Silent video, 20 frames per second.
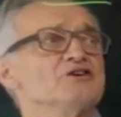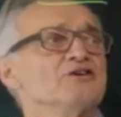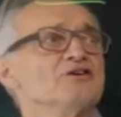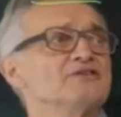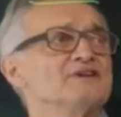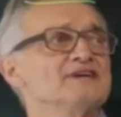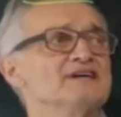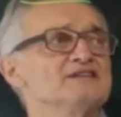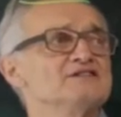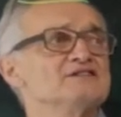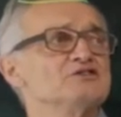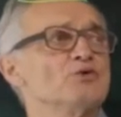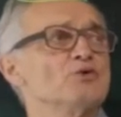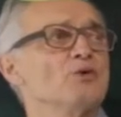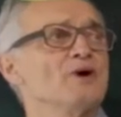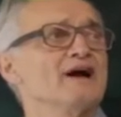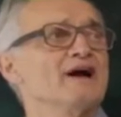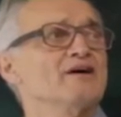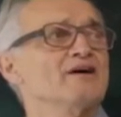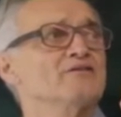of d
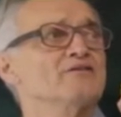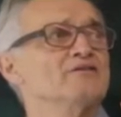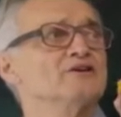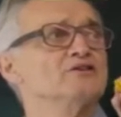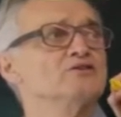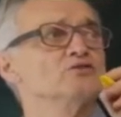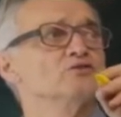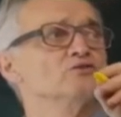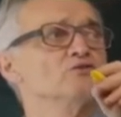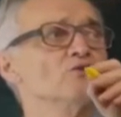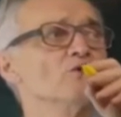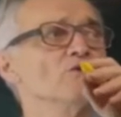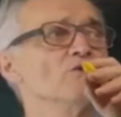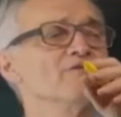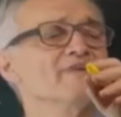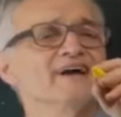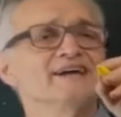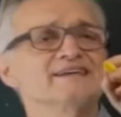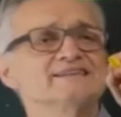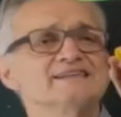square over 2
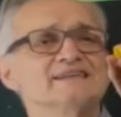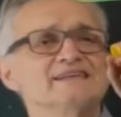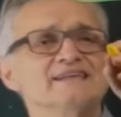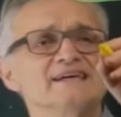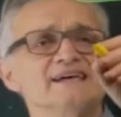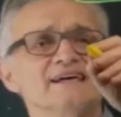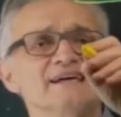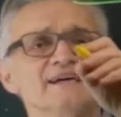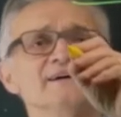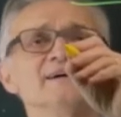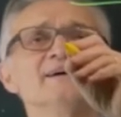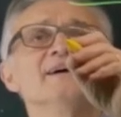convexity,